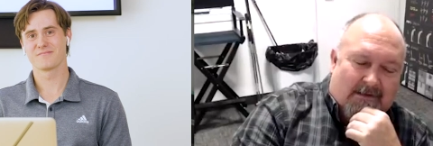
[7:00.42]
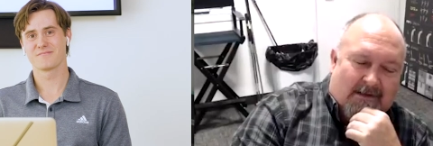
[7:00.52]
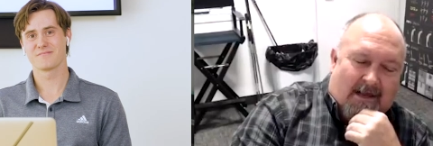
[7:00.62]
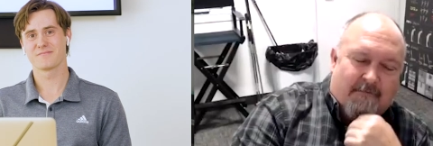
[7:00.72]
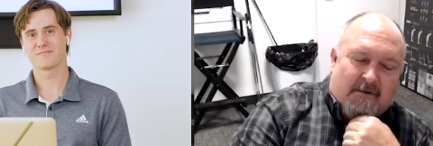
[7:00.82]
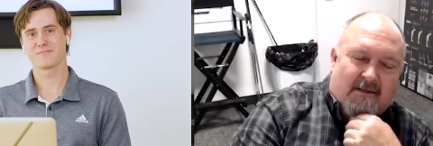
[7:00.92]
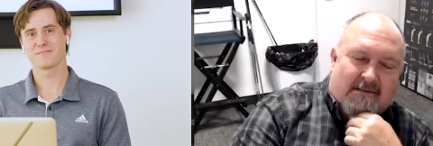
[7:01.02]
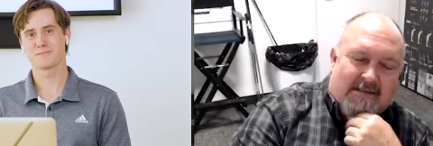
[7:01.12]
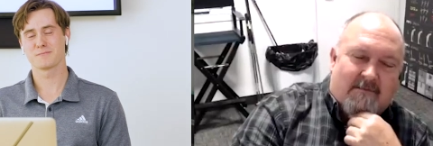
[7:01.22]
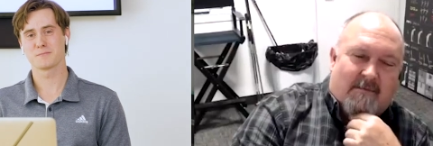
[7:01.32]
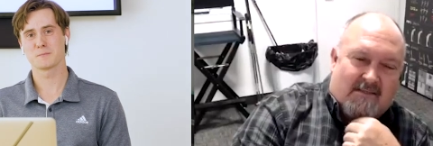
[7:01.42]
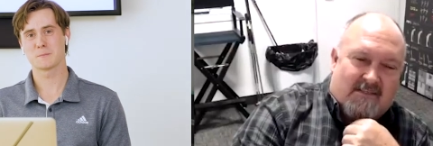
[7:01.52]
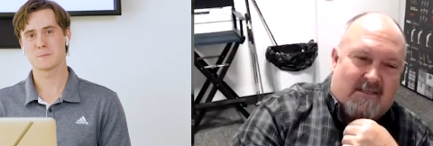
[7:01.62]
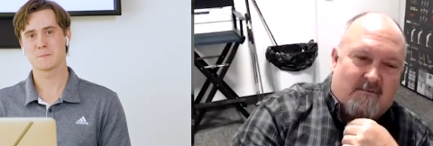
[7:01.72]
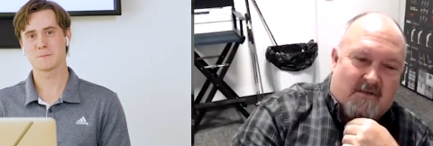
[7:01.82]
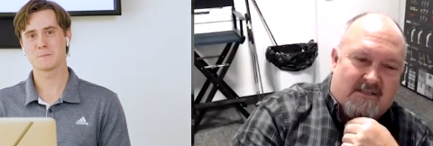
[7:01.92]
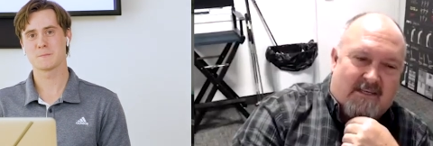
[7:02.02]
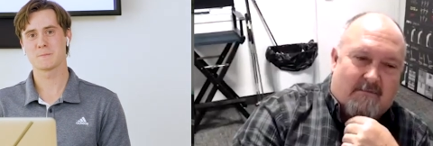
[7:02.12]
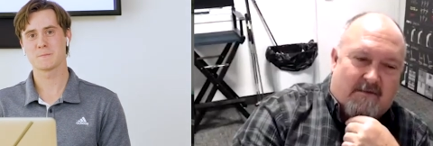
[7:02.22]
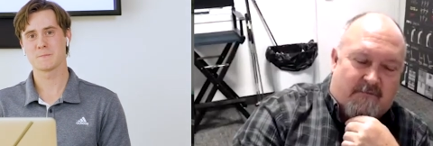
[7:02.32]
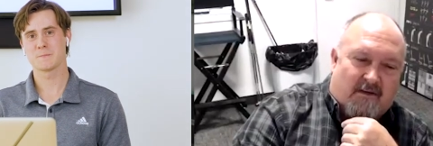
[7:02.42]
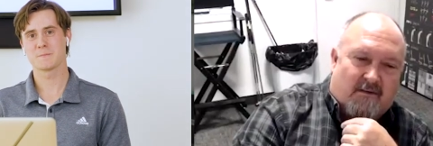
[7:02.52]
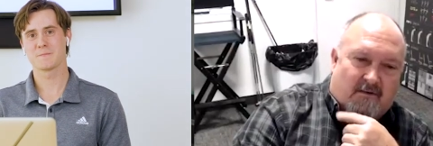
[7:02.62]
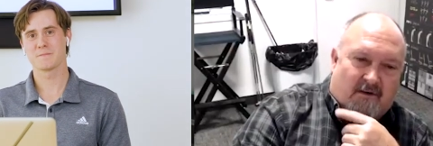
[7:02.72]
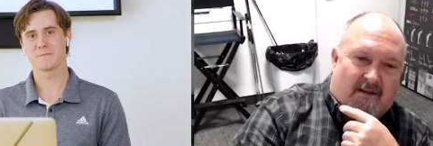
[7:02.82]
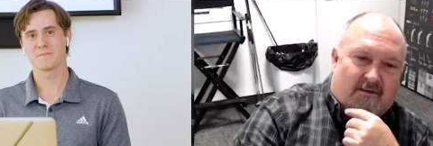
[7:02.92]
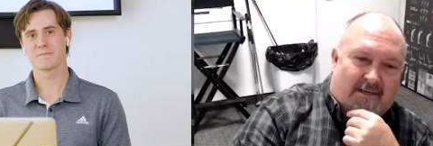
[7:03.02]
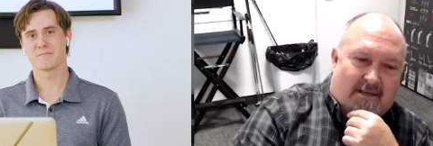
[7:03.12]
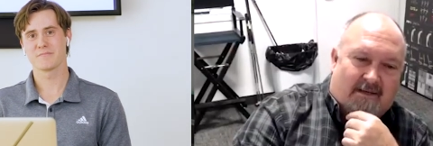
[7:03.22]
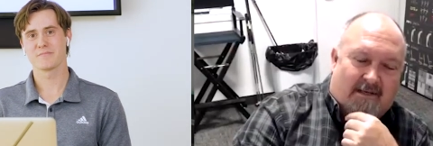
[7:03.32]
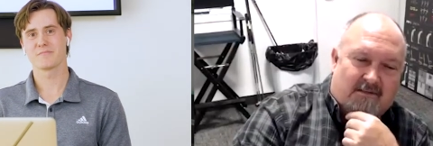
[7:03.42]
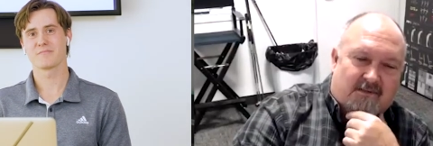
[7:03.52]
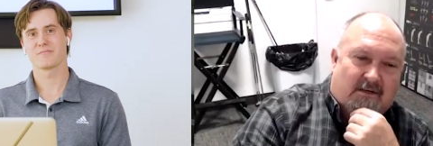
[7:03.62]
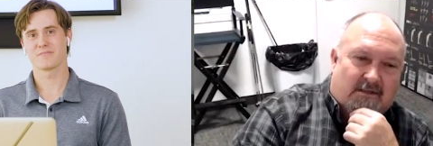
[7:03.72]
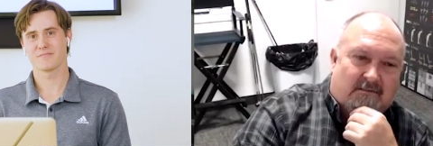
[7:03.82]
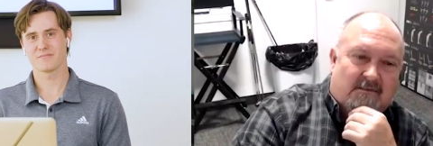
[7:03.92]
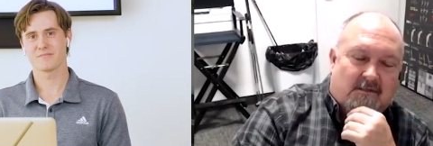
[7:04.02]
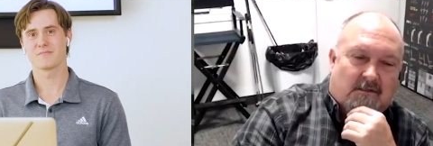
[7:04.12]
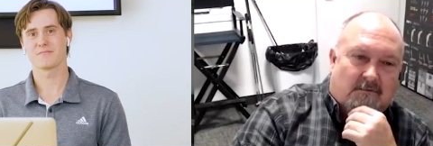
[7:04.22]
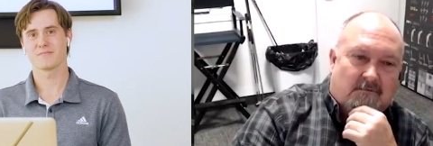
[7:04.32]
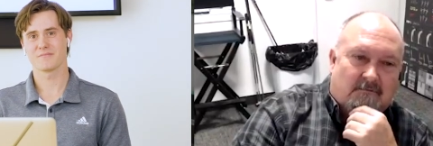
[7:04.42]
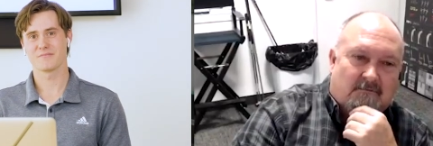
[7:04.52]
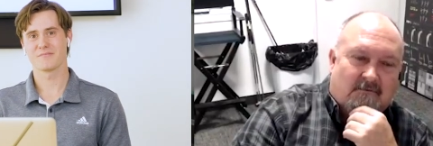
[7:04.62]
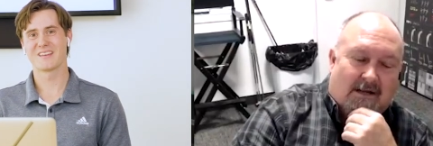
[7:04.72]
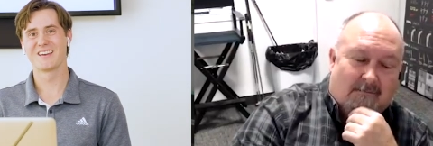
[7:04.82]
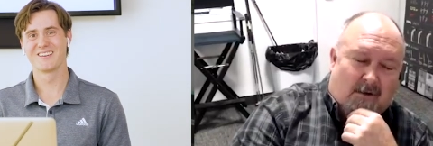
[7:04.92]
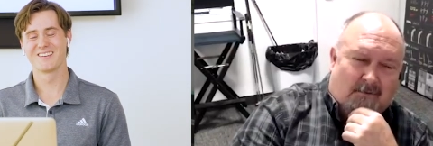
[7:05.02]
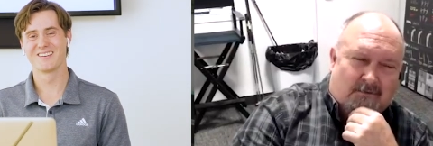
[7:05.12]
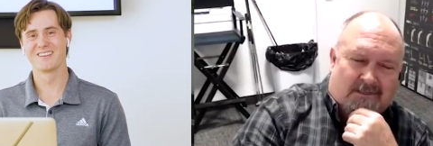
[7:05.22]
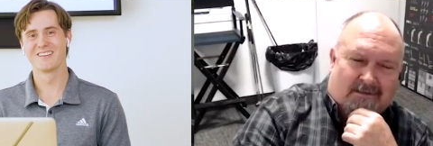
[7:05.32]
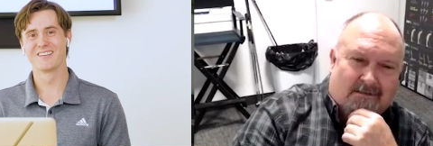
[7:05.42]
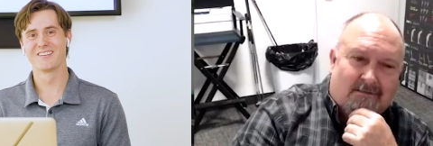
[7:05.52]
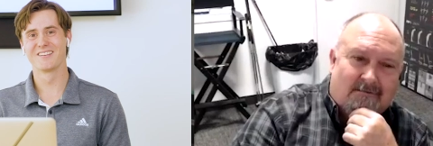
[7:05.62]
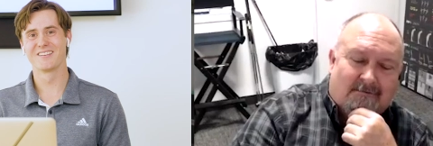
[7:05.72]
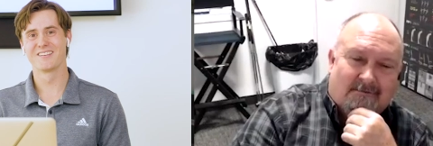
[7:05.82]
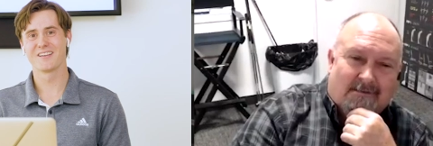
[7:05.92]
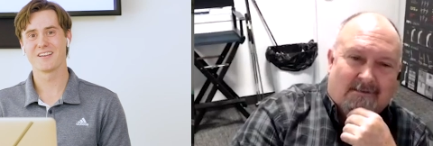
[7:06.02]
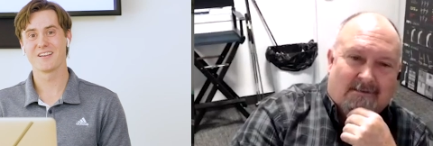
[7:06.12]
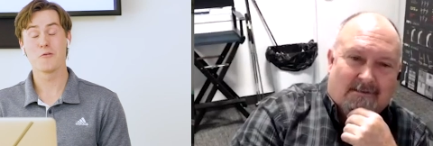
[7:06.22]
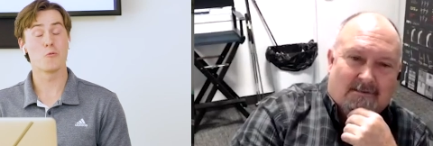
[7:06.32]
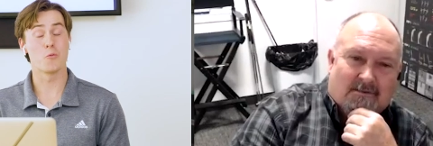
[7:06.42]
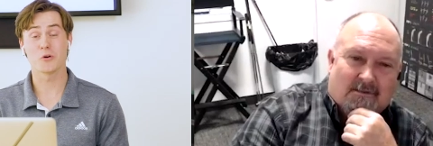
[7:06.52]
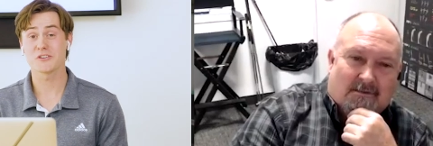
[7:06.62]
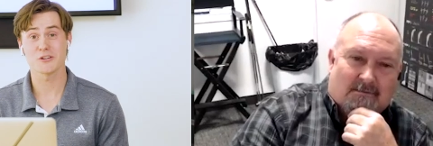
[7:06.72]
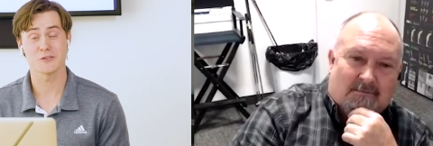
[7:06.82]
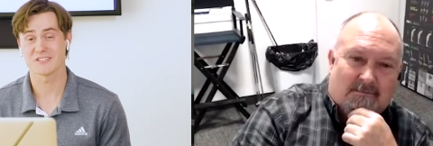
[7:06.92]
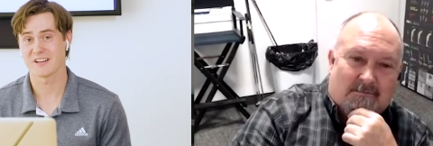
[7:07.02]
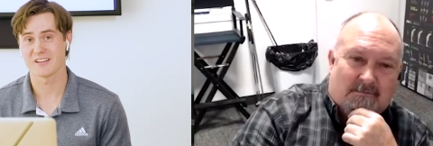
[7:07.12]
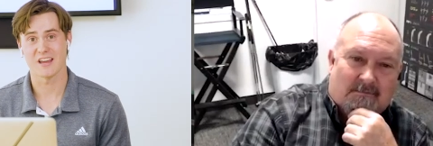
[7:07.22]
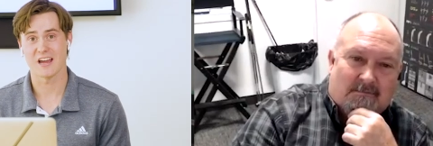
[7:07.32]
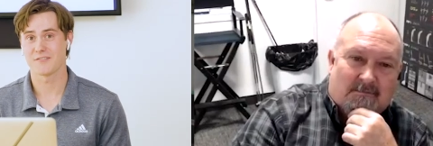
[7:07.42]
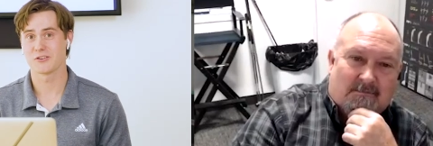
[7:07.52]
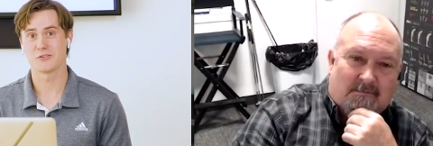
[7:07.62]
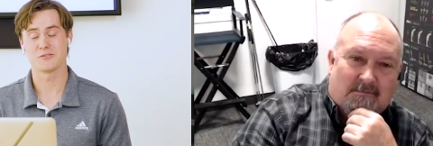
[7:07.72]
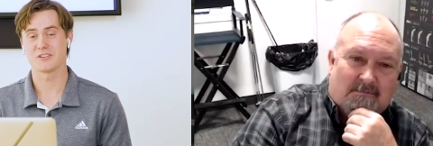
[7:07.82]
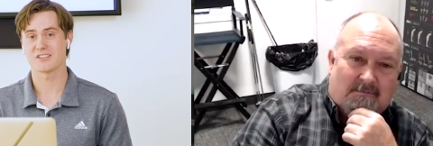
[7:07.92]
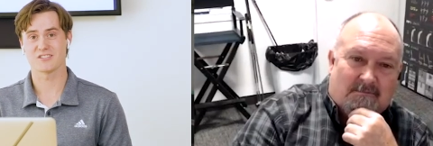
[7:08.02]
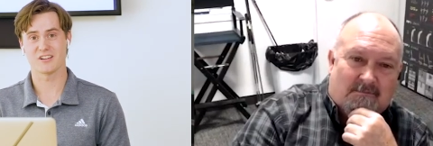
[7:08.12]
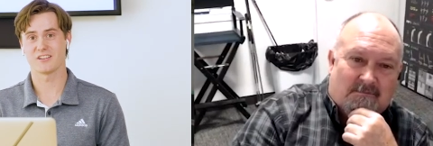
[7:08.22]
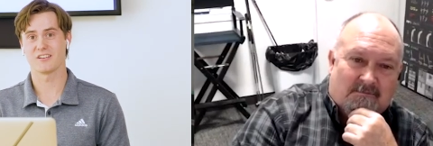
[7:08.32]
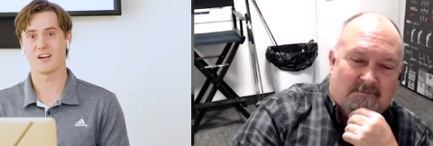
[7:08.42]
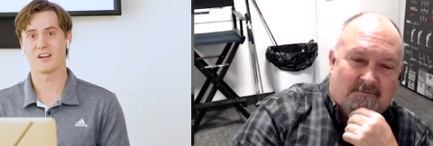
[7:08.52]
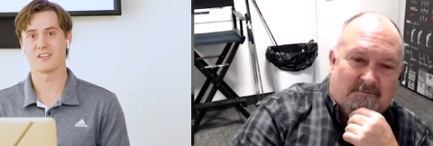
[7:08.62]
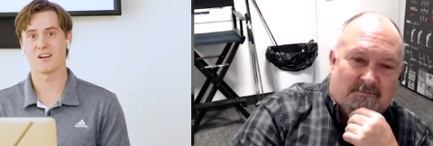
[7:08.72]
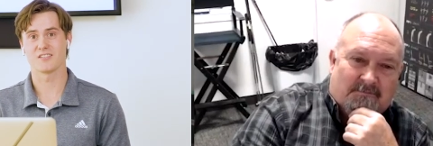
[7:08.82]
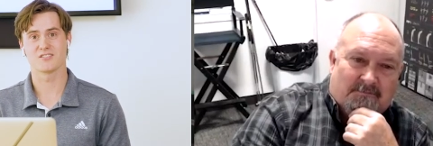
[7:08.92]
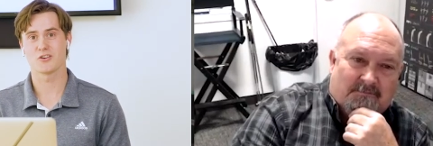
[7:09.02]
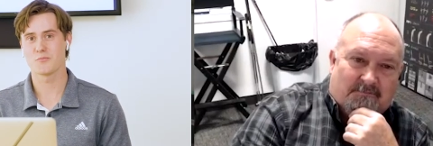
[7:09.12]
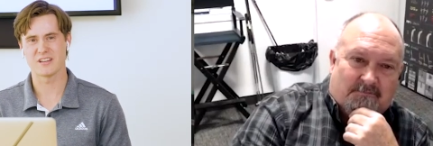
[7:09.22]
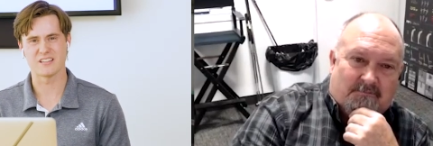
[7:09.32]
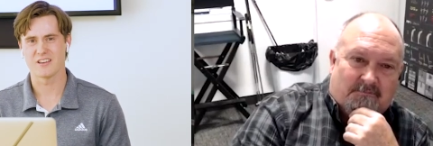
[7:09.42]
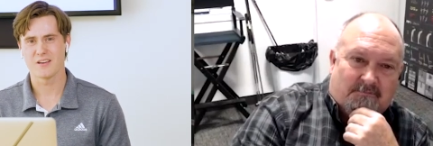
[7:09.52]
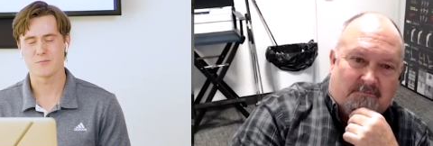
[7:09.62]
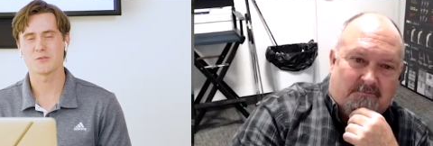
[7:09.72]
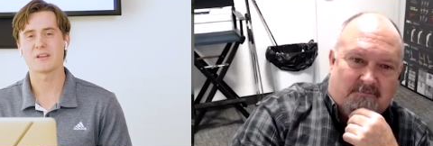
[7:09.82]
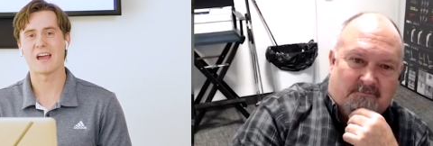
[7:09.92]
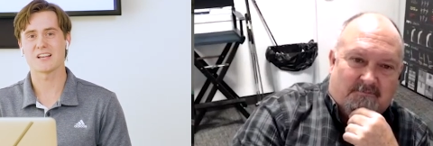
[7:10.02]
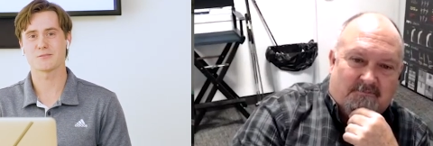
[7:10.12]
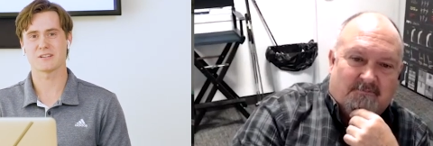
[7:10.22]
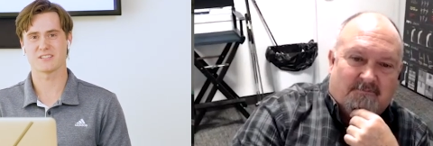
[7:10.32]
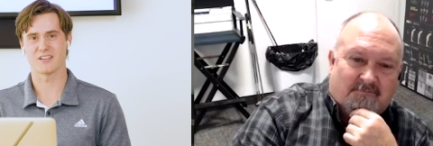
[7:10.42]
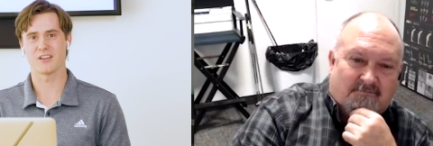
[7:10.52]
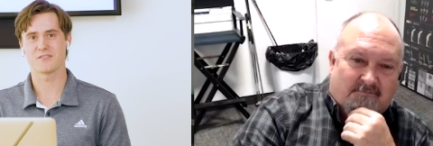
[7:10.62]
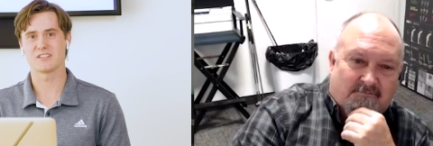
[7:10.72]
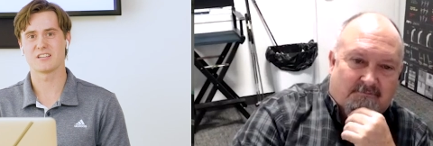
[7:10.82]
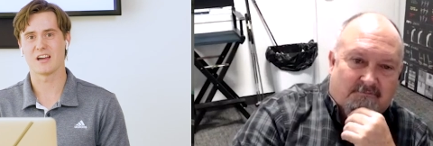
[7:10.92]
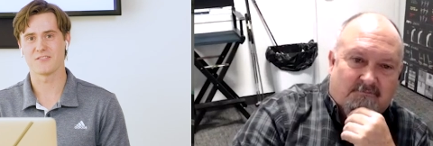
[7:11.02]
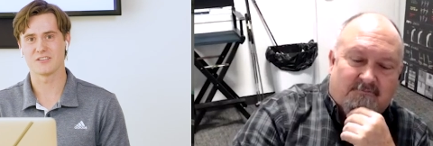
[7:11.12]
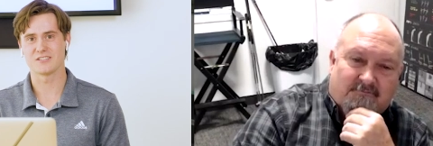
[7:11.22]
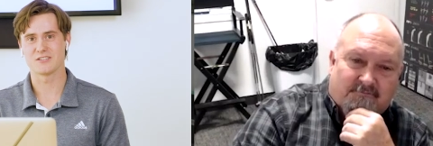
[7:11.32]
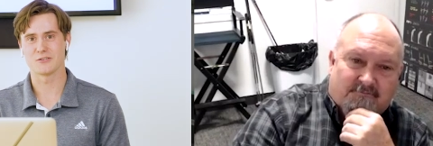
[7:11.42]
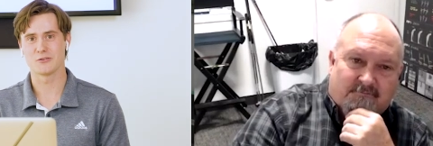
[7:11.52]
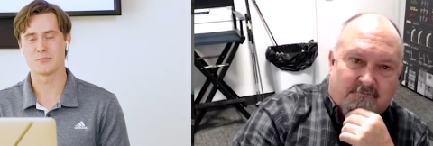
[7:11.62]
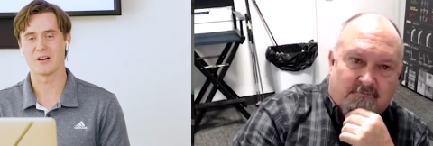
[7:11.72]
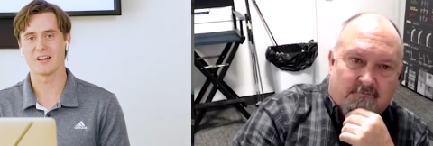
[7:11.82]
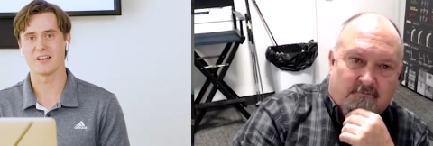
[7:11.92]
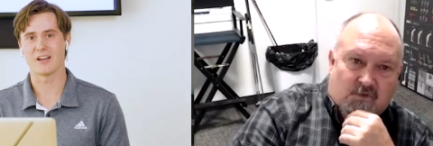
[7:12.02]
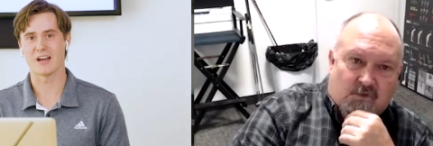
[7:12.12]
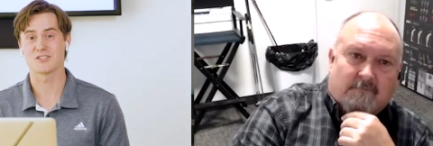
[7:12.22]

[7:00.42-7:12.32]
Speaker 1: I figured it'd take me about six months to get my feet on the ground and get my head straight. So I'm almost there.
Speaker 2: Well, we're so excited to have you. You touched on on on so many so many aspects that I'd love to dive into, but I